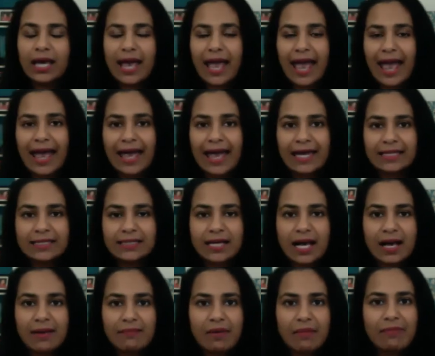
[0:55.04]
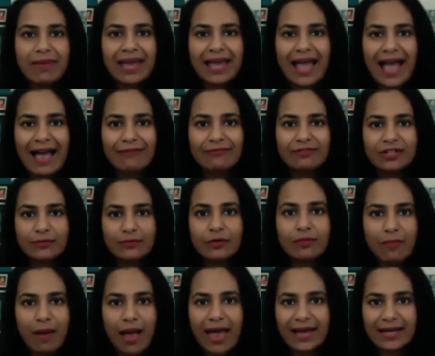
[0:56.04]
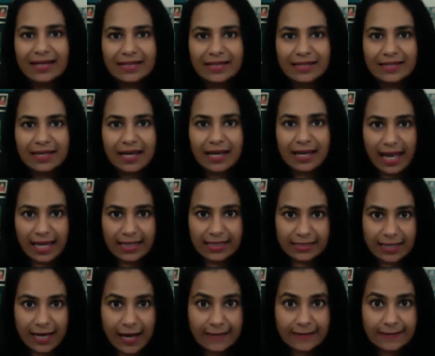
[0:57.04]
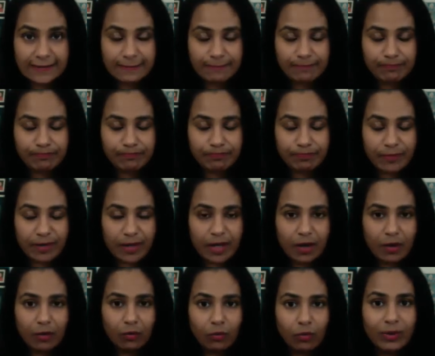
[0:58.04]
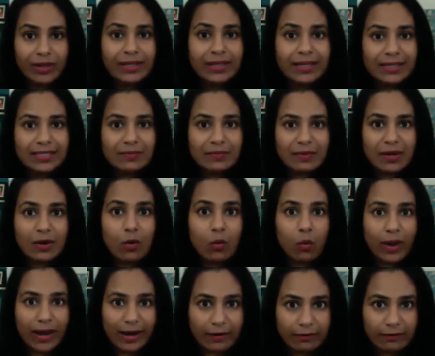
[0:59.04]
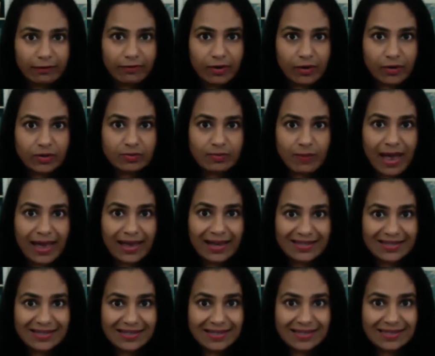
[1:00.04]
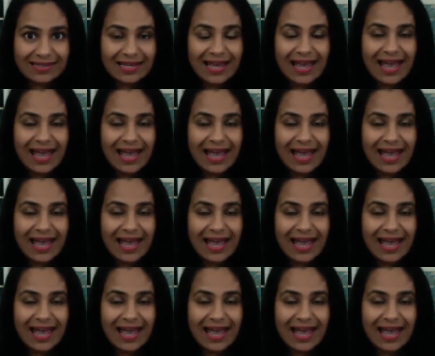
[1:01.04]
and may have different biases against us. We need to be aware of those biases